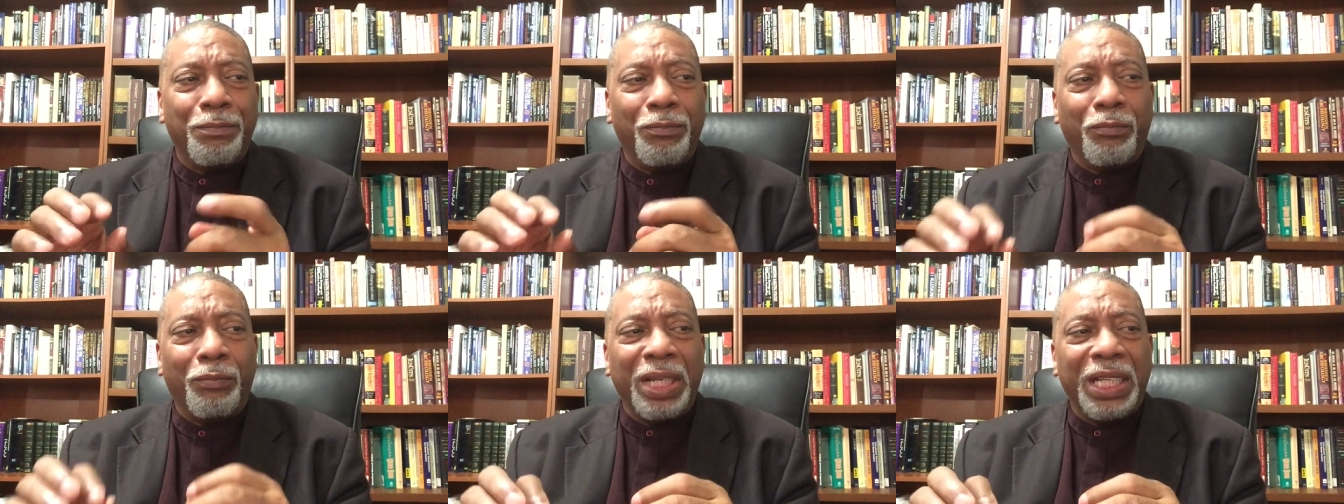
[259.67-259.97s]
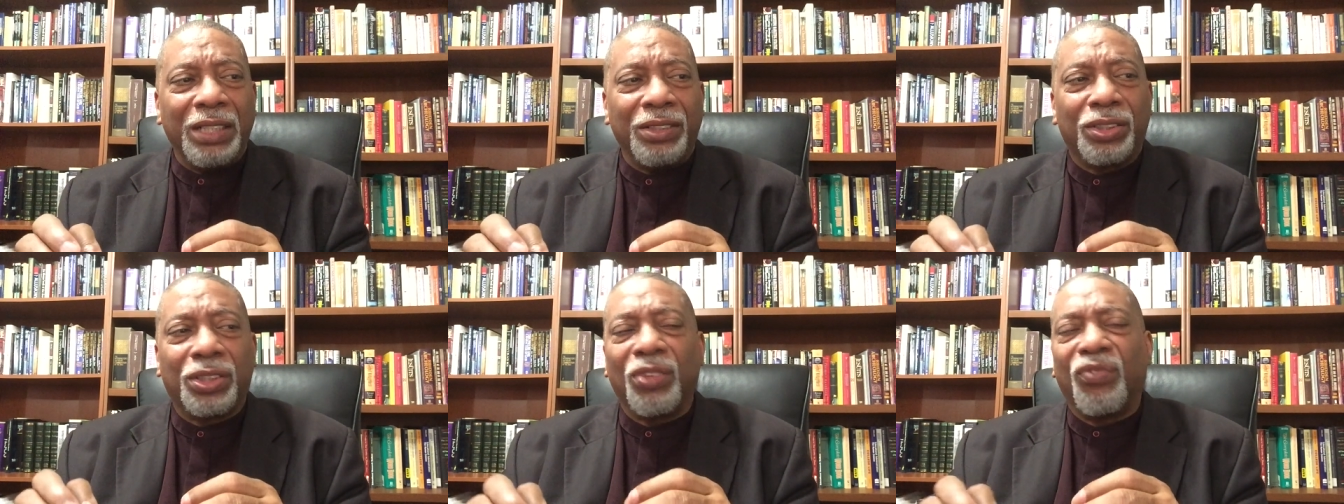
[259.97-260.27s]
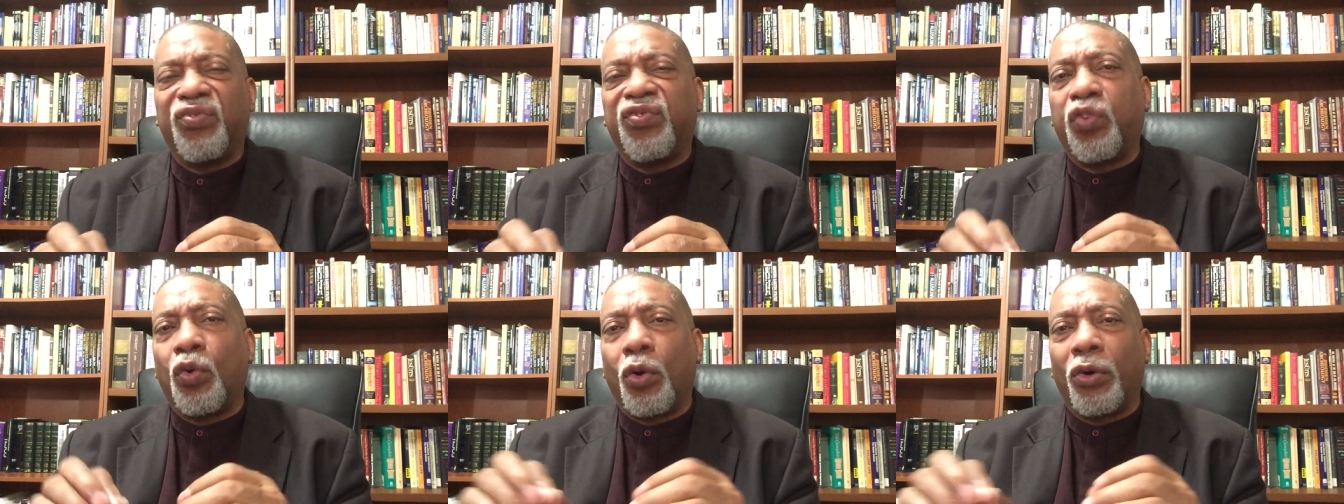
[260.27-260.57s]
means a
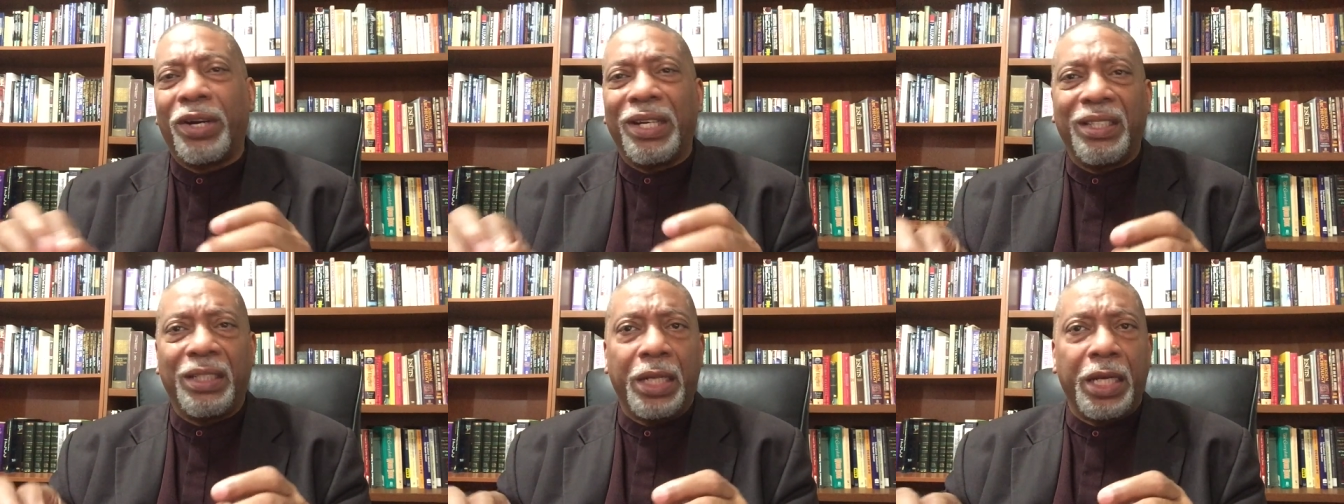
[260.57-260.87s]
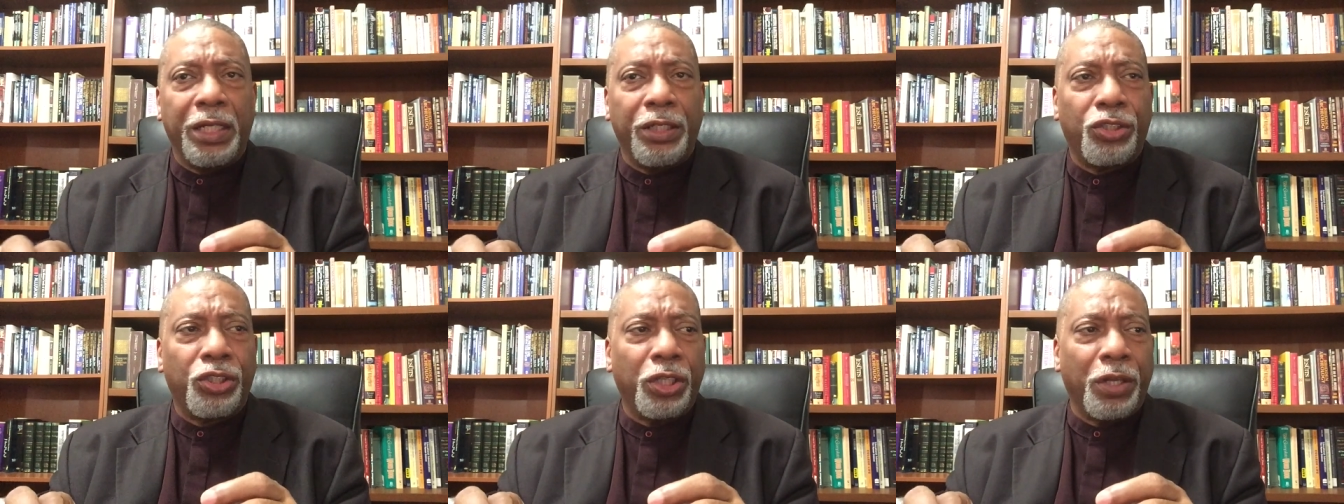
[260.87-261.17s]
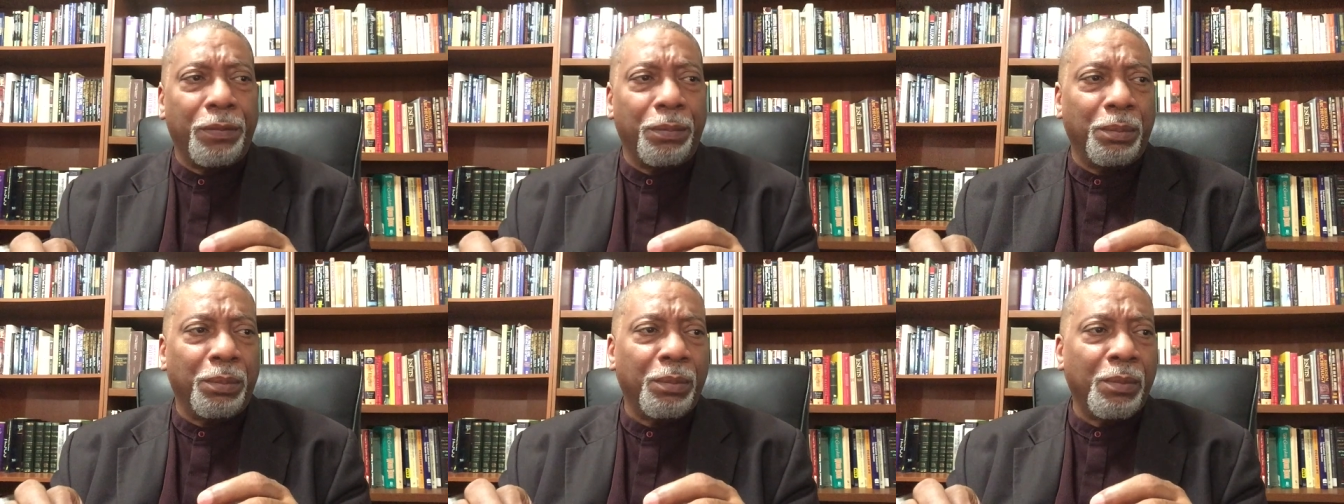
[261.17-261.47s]
foreign
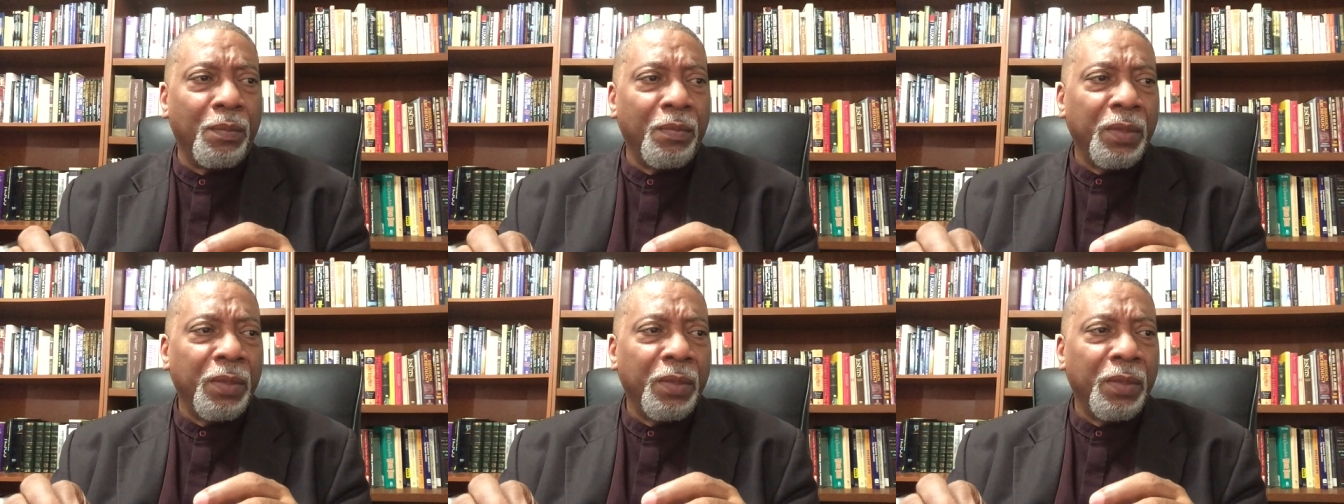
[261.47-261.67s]
nation,